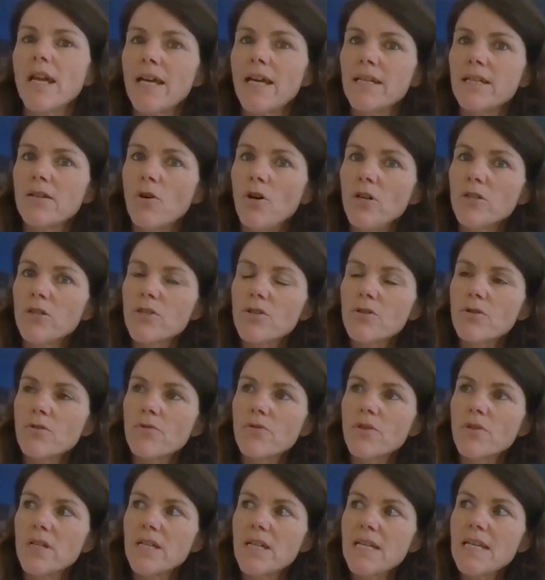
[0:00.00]
and also
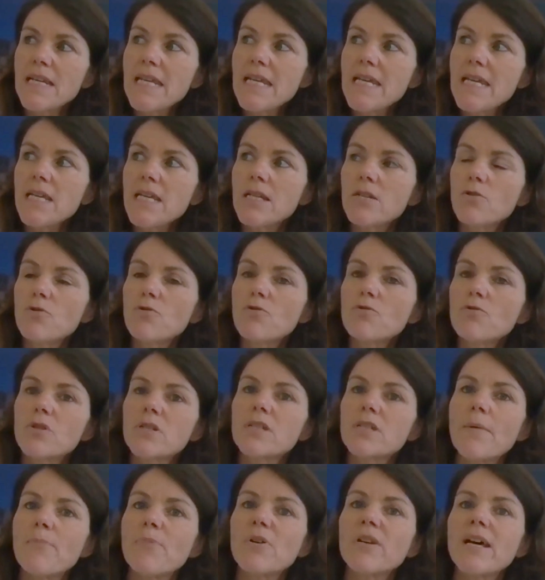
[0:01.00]
the need to
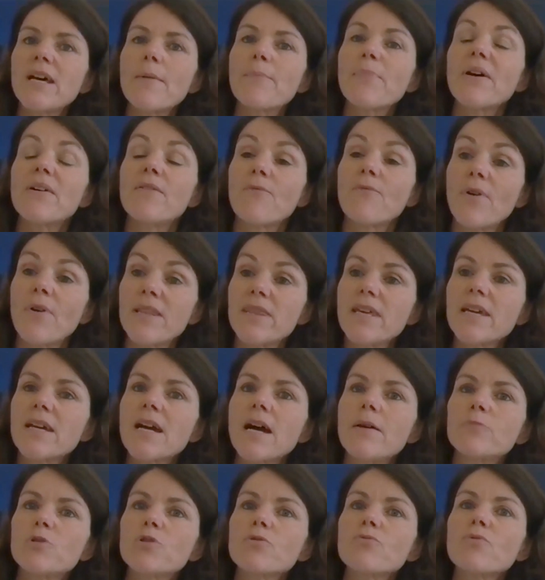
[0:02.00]
step it up when they
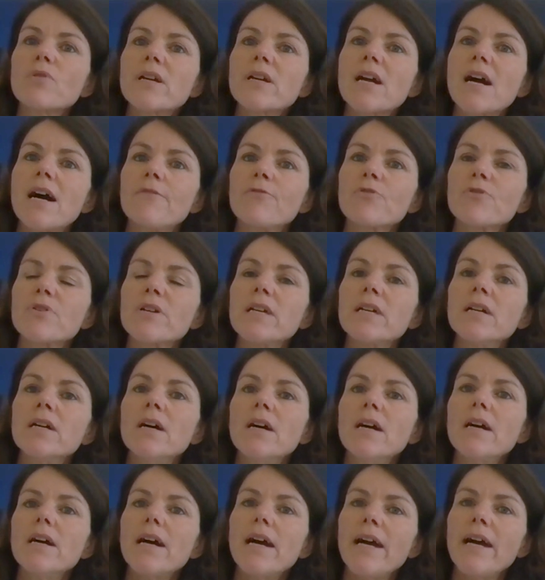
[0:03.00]
come to recovery.
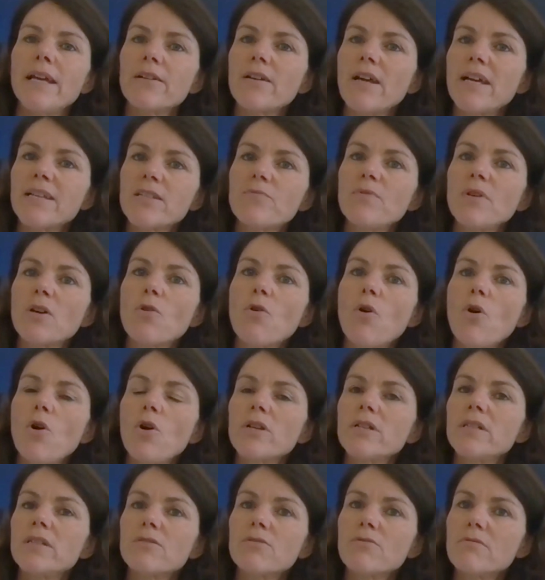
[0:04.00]
And as we
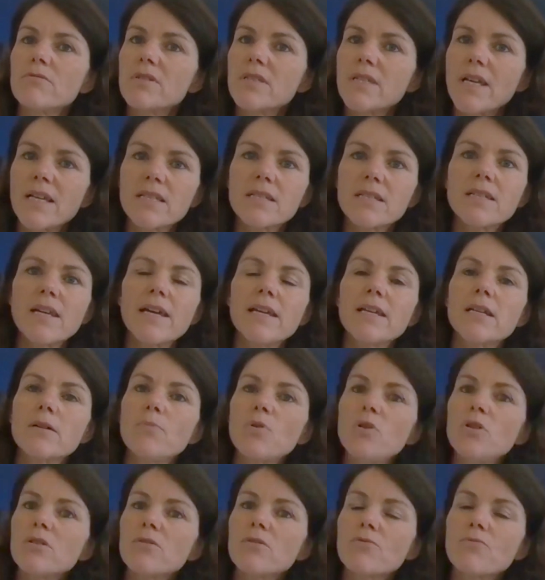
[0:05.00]
call it,
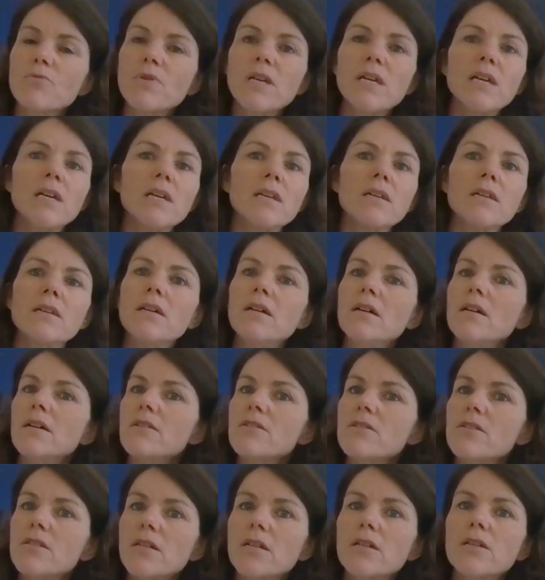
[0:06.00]
sustainable, green,
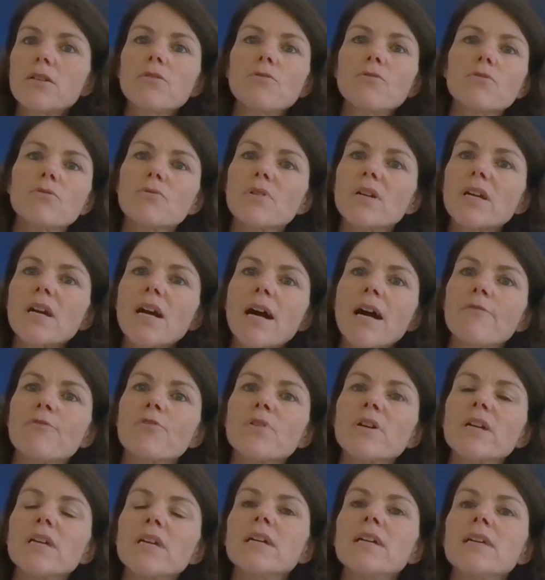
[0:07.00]
secure
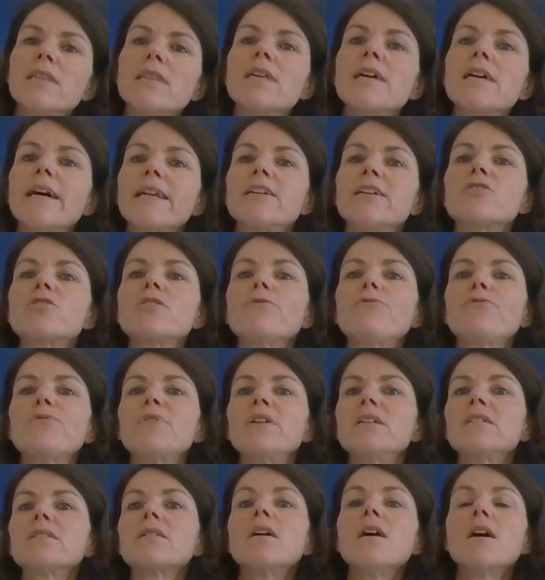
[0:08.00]
recovery in the energy
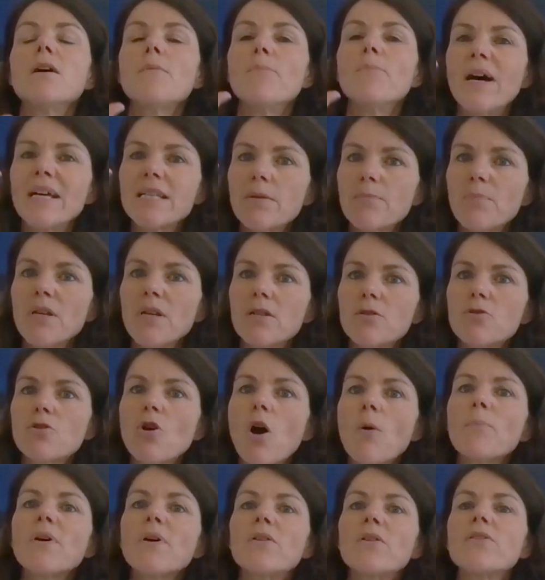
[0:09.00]
field must be
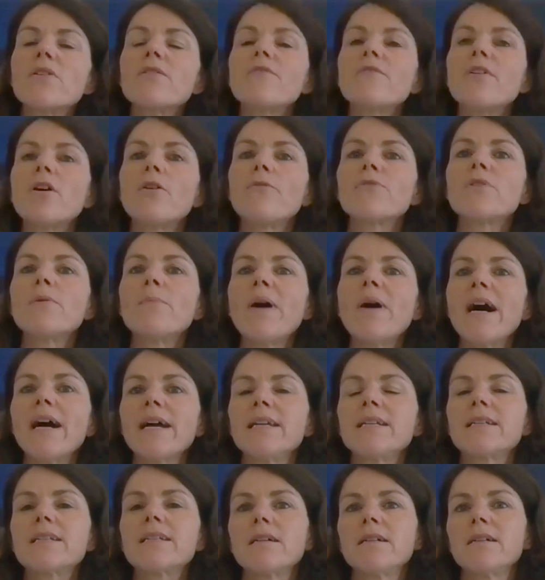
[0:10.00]
top of the
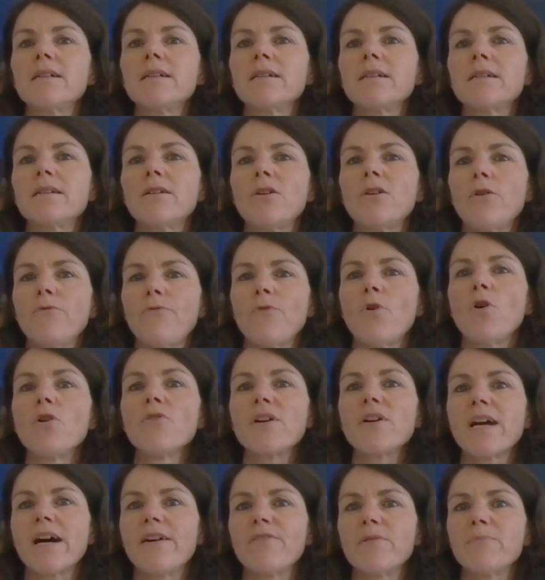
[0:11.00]
mind of all
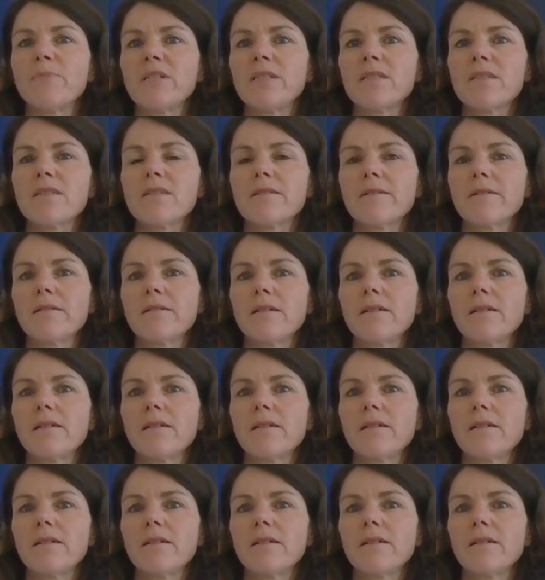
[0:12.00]
the governments.